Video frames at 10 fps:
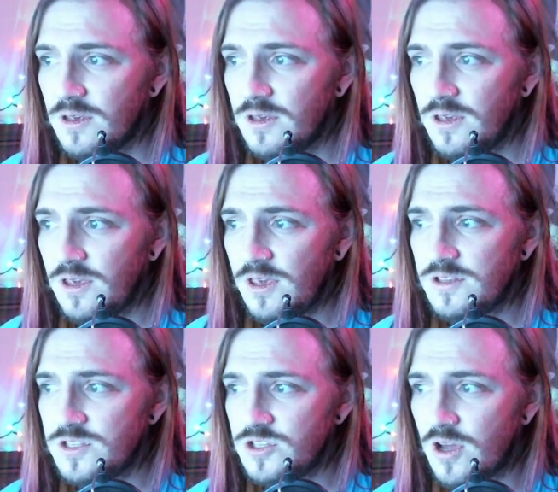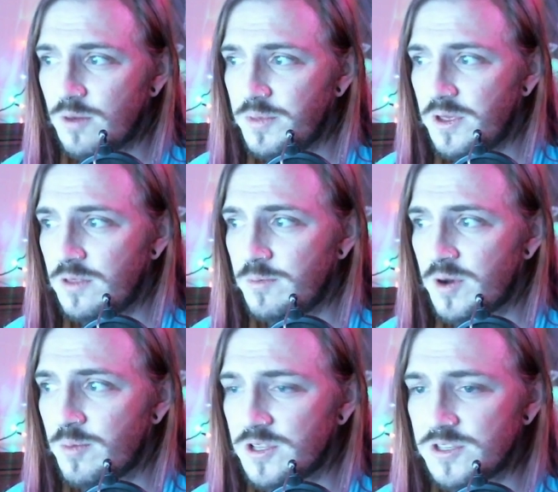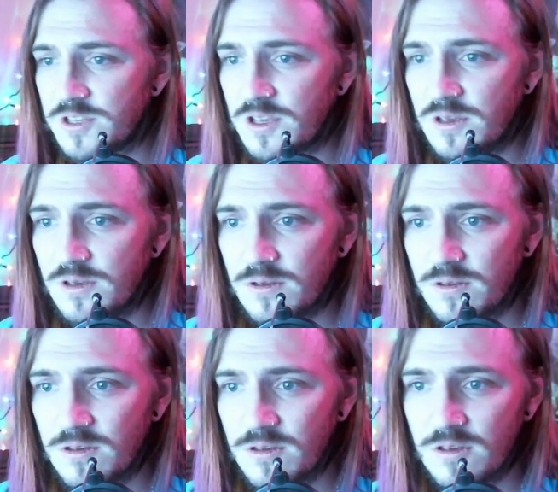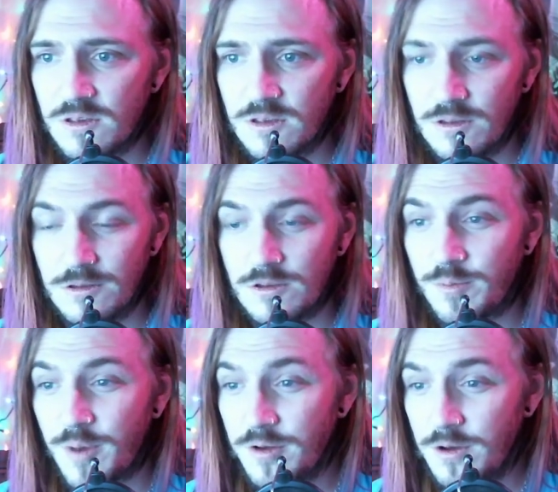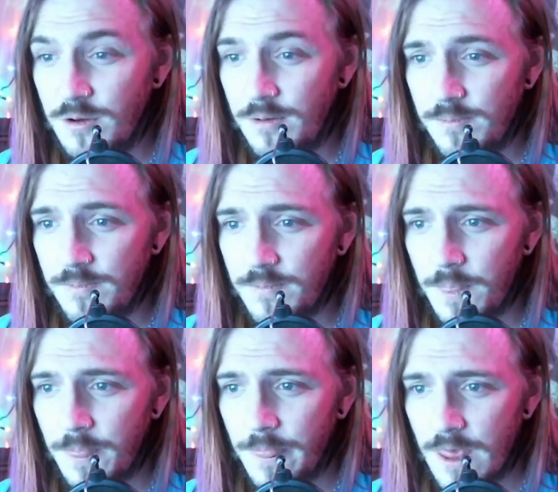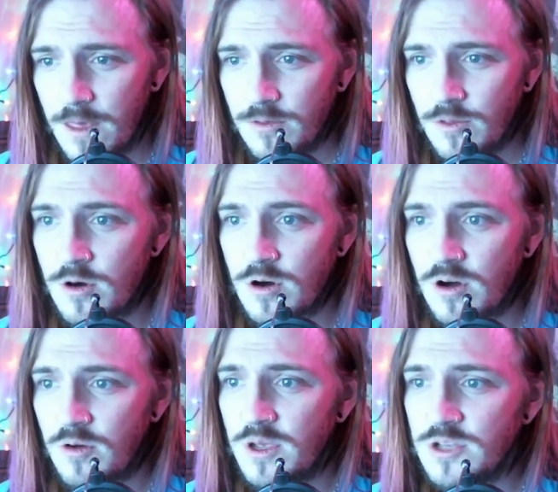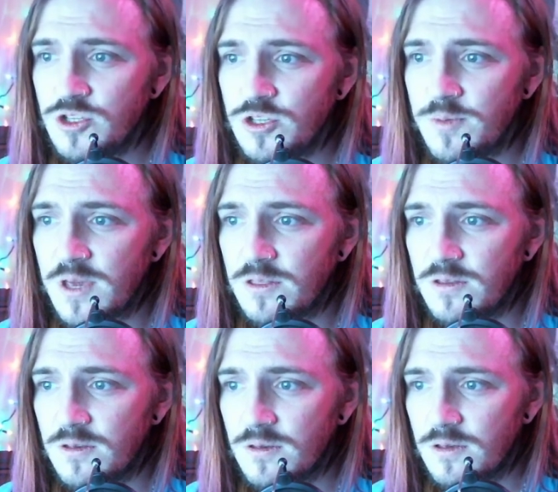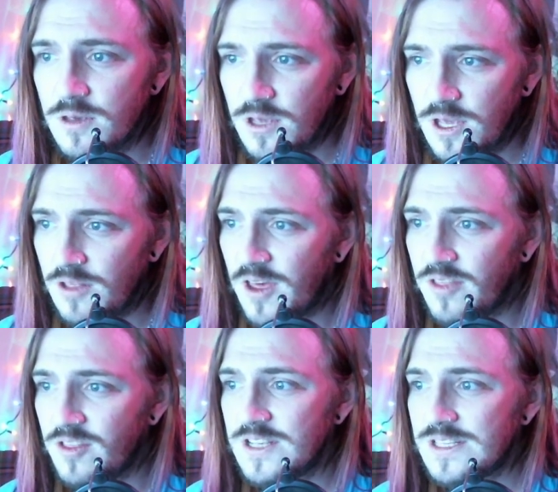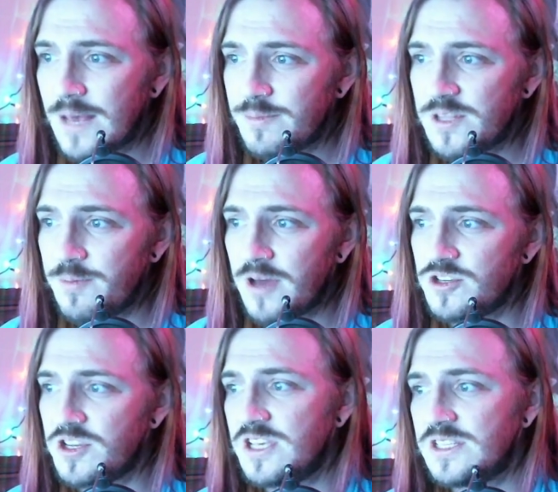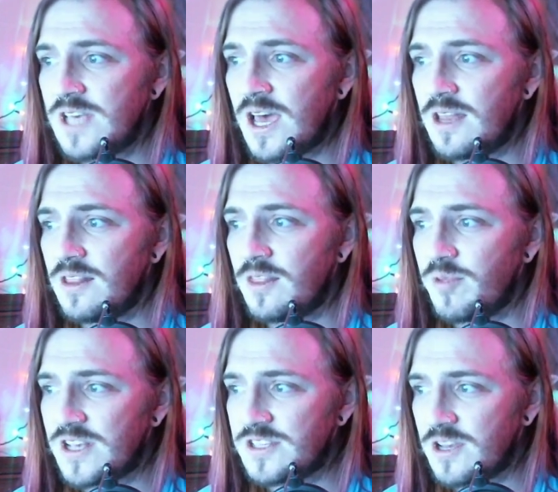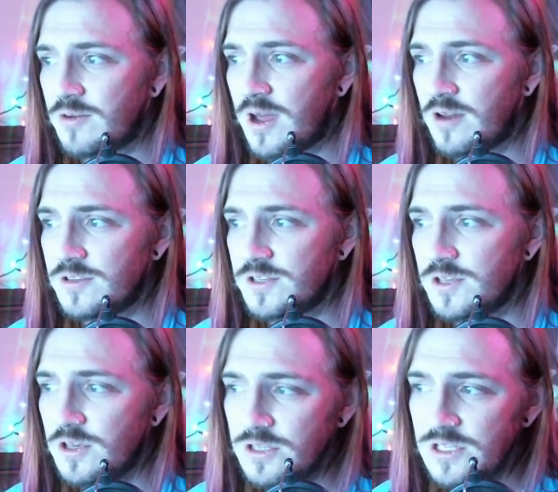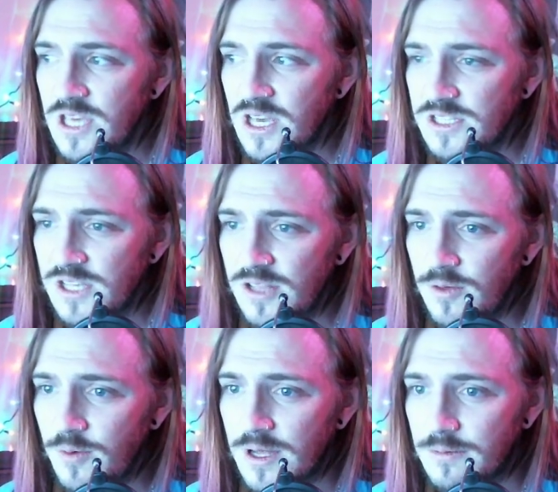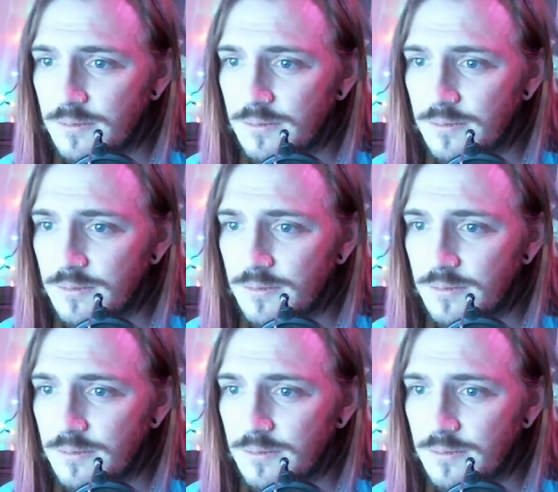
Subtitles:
His shop in Bermondsey." "Your partner?" "No, arranged to meet." He lightly slaps the pouch at his side and the plastic rattles. "ZX81.